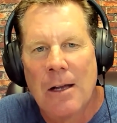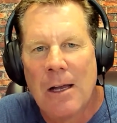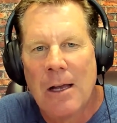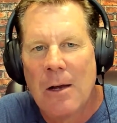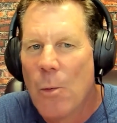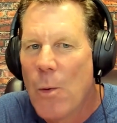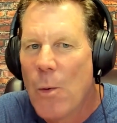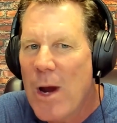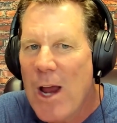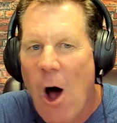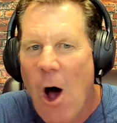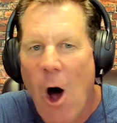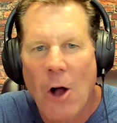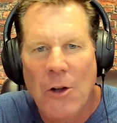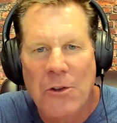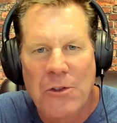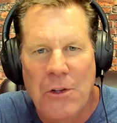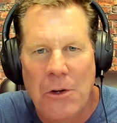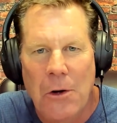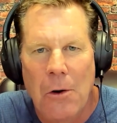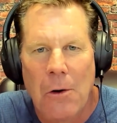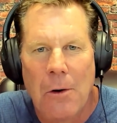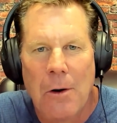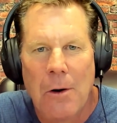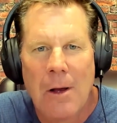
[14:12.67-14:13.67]
We all
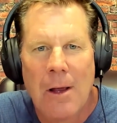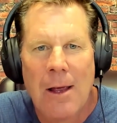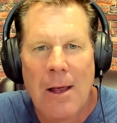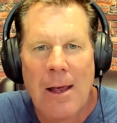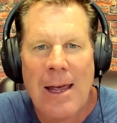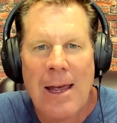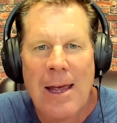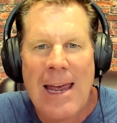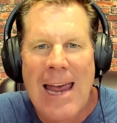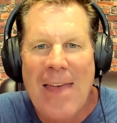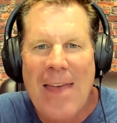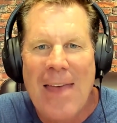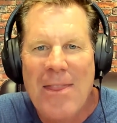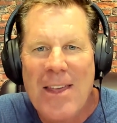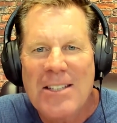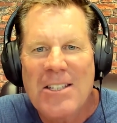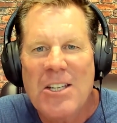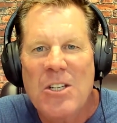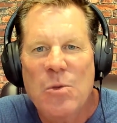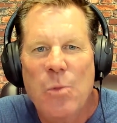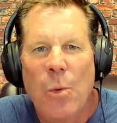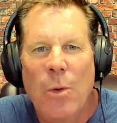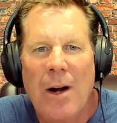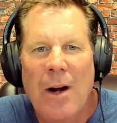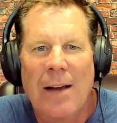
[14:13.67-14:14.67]
do. And this
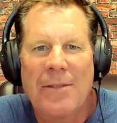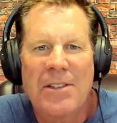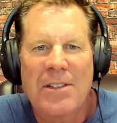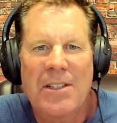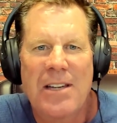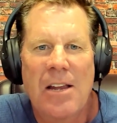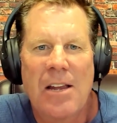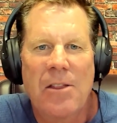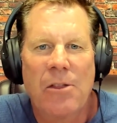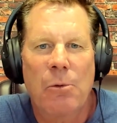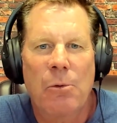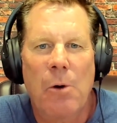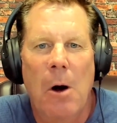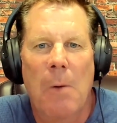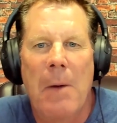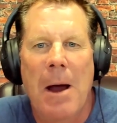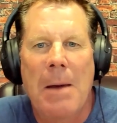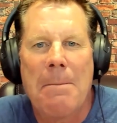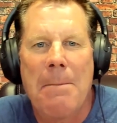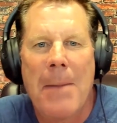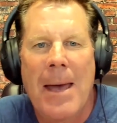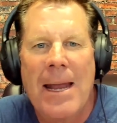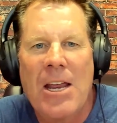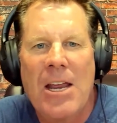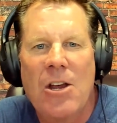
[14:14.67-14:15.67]
is what I've seen throughout my
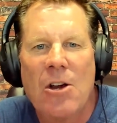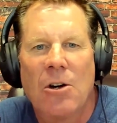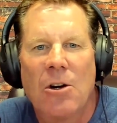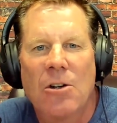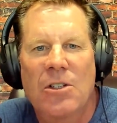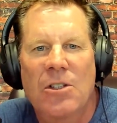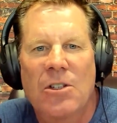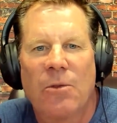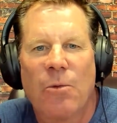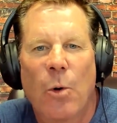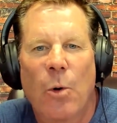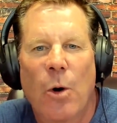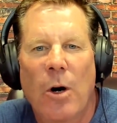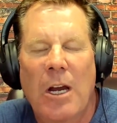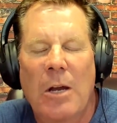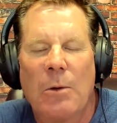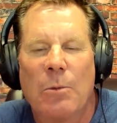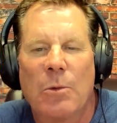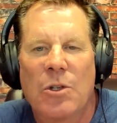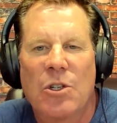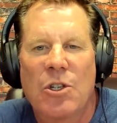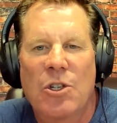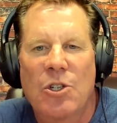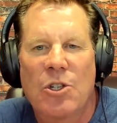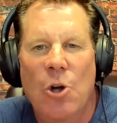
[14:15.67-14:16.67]
many years of working
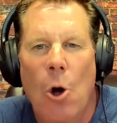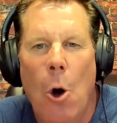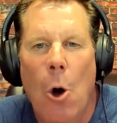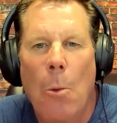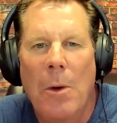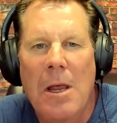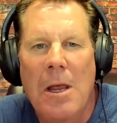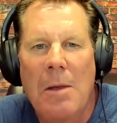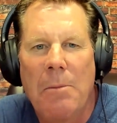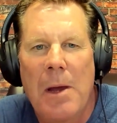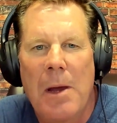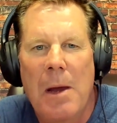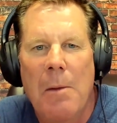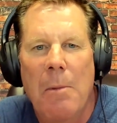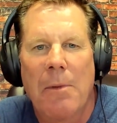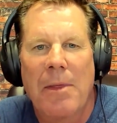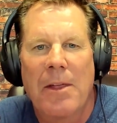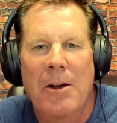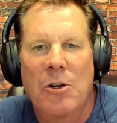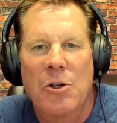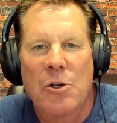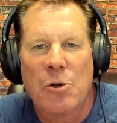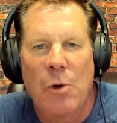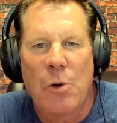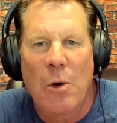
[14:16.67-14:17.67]
with so many people that
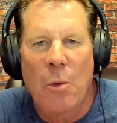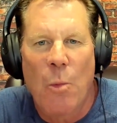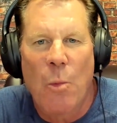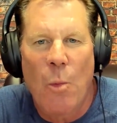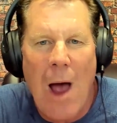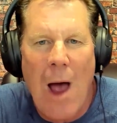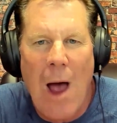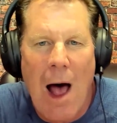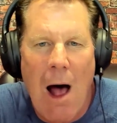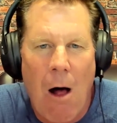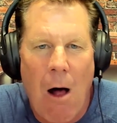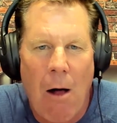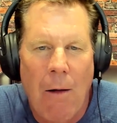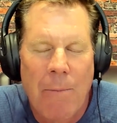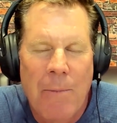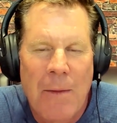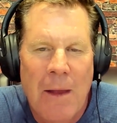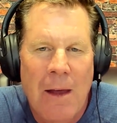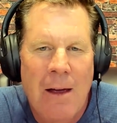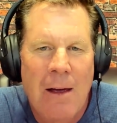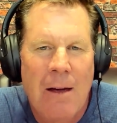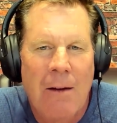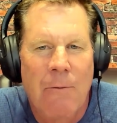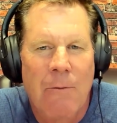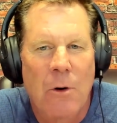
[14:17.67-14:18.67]
are doing well
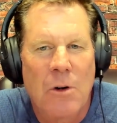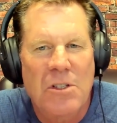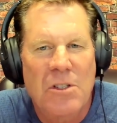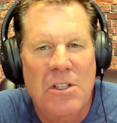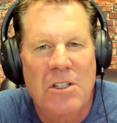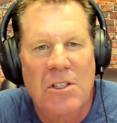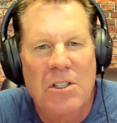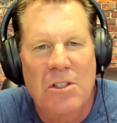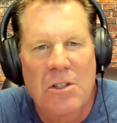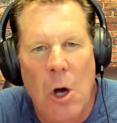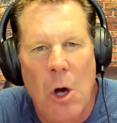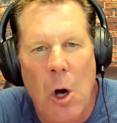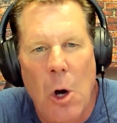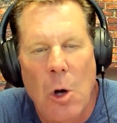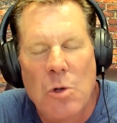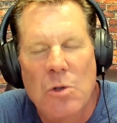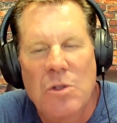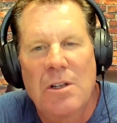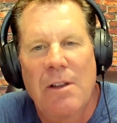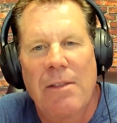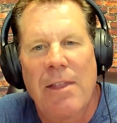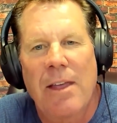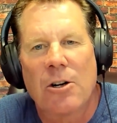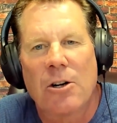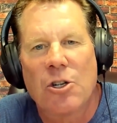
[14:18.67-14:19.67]
versus those
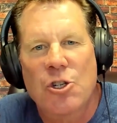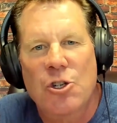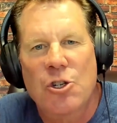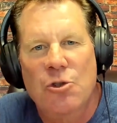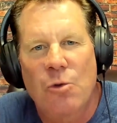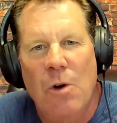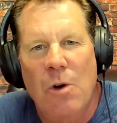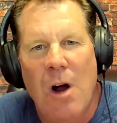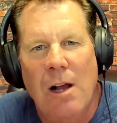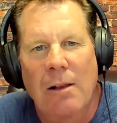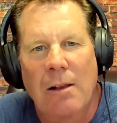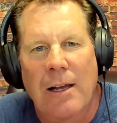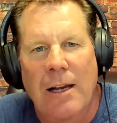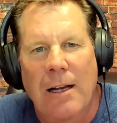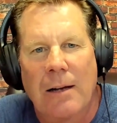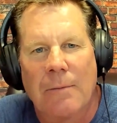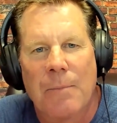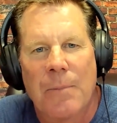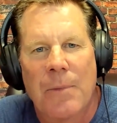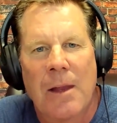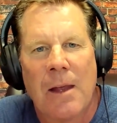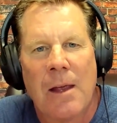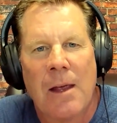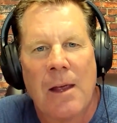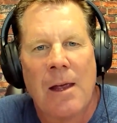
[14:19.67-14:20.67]
that are struggling.
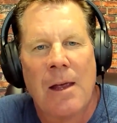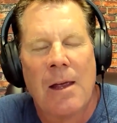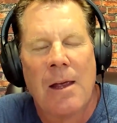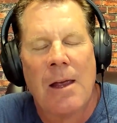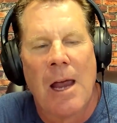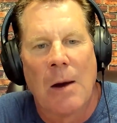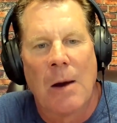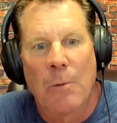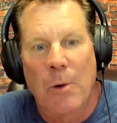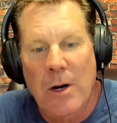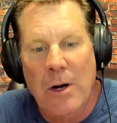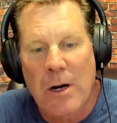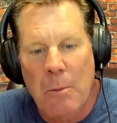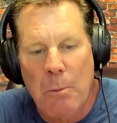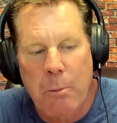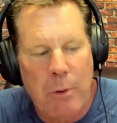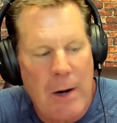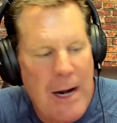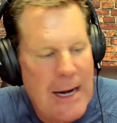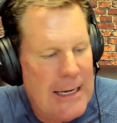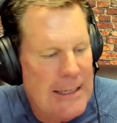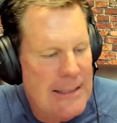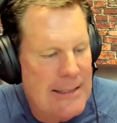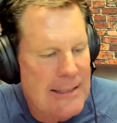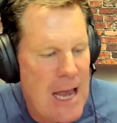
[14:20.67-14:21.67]
And we're going to
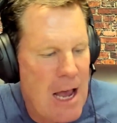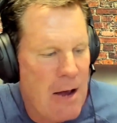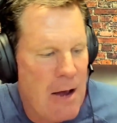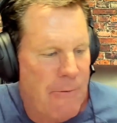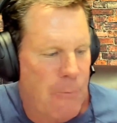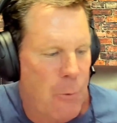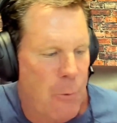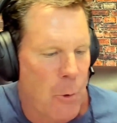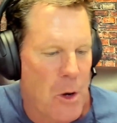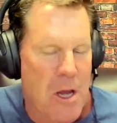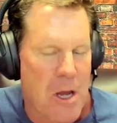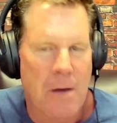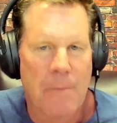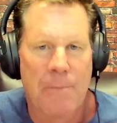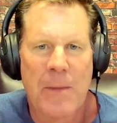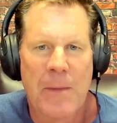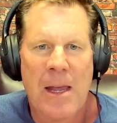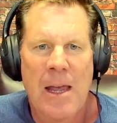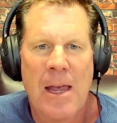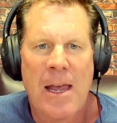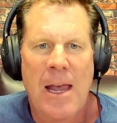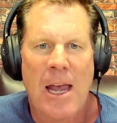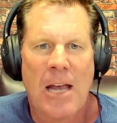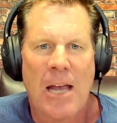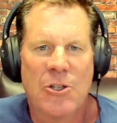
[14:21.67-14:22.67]
break it down for you
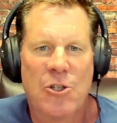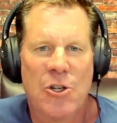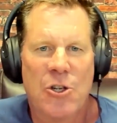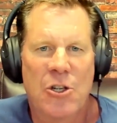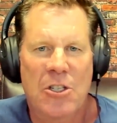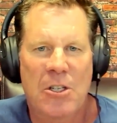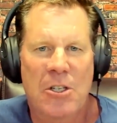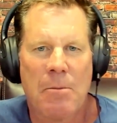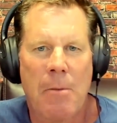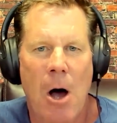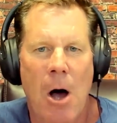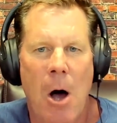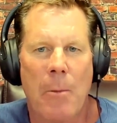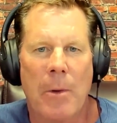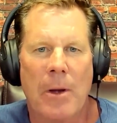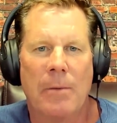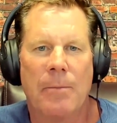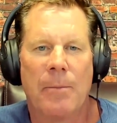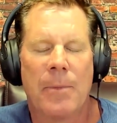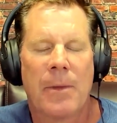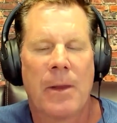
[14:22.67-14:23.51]
in just a moment.